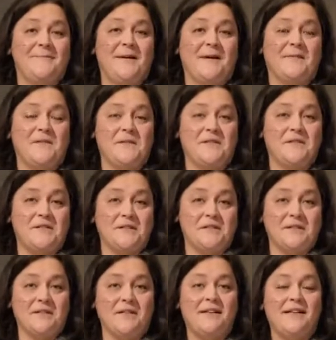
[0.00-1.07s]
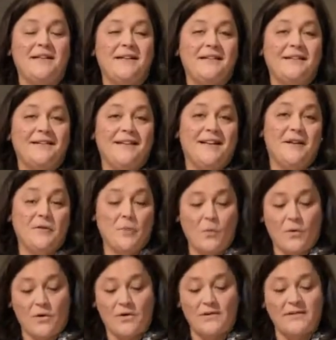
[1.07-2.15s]
about this year and in the
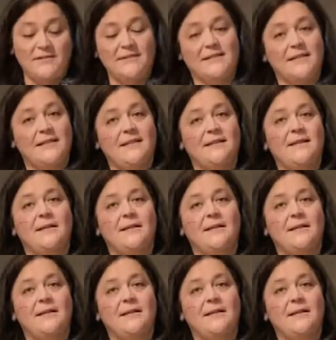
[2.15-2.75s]
world,